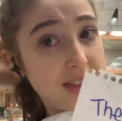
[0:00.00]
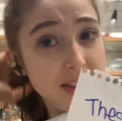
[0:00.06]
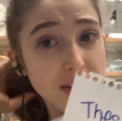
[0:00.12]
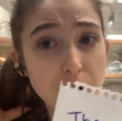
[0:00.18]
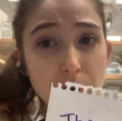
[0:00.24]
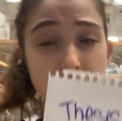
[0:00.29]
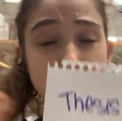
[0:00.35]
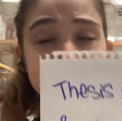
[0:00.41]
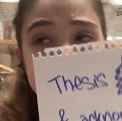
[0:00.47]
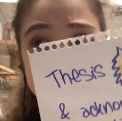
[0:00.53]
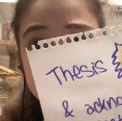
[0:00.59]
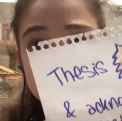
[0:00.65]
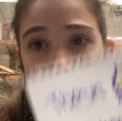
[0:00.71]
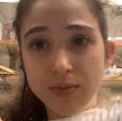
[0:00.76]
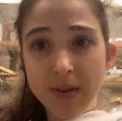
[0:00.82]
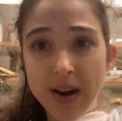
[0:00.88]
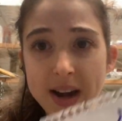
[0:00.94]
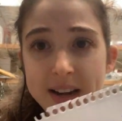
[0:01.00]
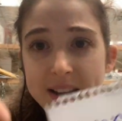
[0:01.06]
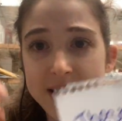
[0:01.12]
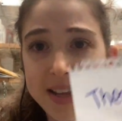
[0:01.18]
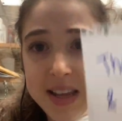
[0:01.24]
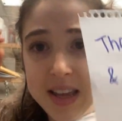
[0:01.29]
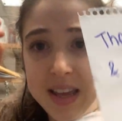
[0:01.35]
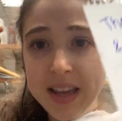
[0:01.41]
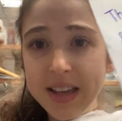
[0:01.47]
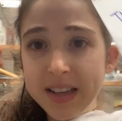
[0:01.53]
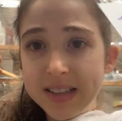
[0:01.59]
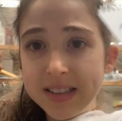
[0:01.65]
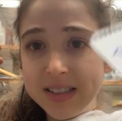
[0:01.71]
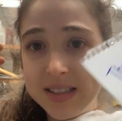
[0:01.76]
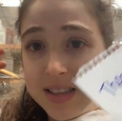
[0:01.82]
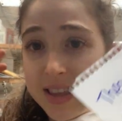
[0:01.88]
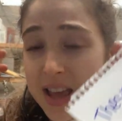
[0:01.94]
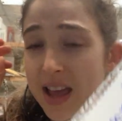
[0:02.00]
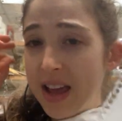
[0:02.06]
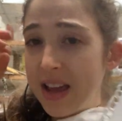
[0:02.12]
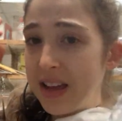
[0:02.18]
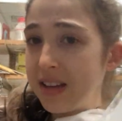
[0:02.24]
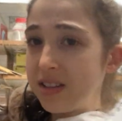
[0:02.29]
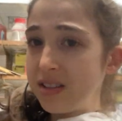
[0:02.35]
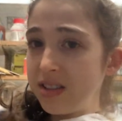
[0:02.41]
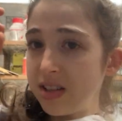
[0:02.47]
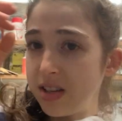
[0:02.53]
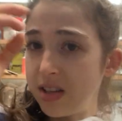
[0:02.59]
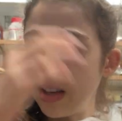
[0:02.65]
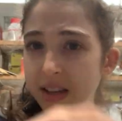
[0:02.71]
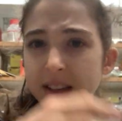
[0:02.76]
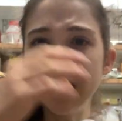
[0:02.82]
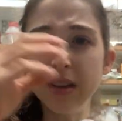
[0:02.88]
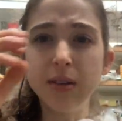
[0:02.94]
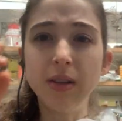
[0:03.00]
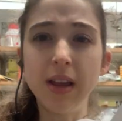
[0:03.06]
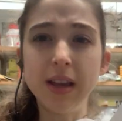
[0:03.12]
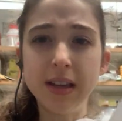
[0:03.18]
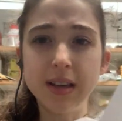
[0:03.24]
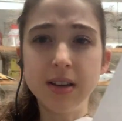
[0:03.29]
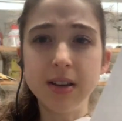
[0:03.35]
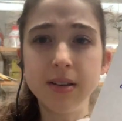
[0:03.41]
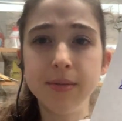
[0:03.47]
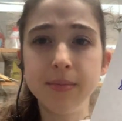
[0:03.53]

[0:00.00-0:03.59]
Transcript: your thesis writing is that it, like